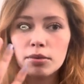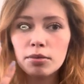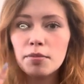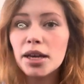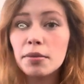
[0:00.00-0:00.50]

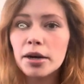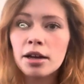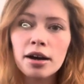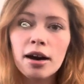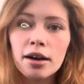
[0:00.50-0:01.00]
make my
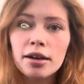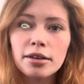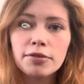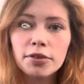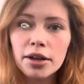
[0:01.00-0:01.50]
eye
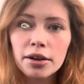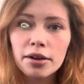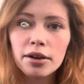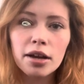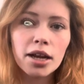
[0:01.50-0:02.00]

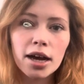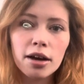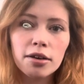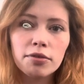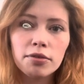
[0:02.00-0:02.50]
flare and
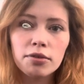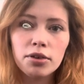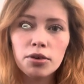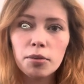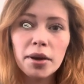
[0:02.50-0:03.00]
have,
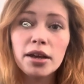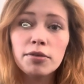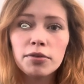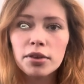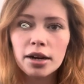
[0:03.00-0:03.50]
pain
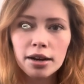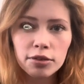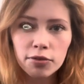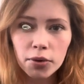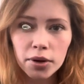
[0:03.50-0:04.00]
for the next
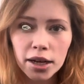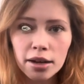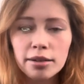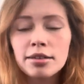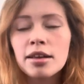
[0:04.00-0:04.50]
4
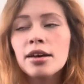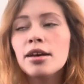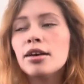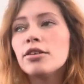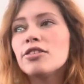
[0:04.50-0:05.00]
days.
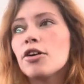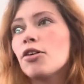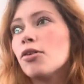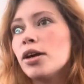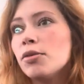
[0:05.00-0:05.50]

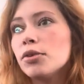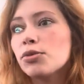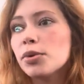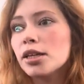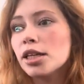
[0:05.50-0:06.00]
So it was
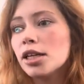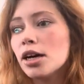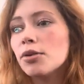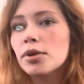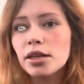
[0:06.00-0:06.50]
really
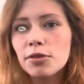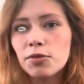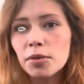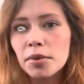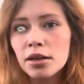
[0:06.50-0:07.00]
a relief
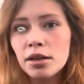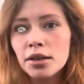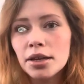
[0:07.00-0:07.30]
for me.